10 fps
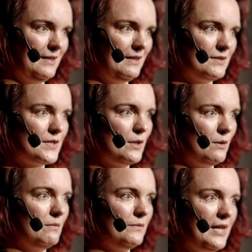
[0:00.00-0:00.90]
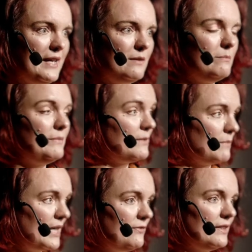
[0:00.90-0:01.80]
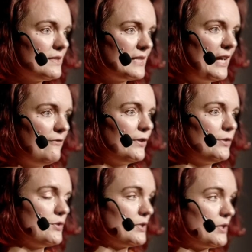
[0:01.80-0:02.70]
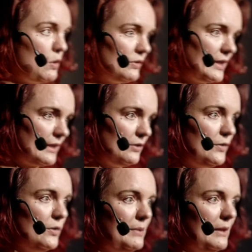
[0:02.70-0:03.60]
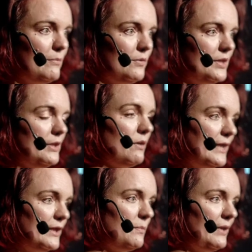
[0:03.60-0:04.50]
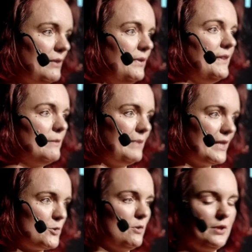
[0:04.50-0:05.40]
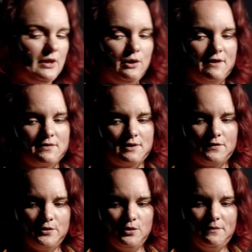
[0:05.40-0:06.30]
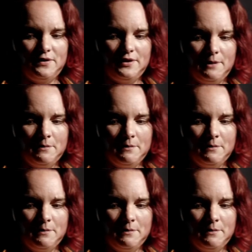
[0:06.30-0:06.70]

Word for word: So then it might feel safer to just contact a few people that you like to play with and make sure that you have stuff to do with them.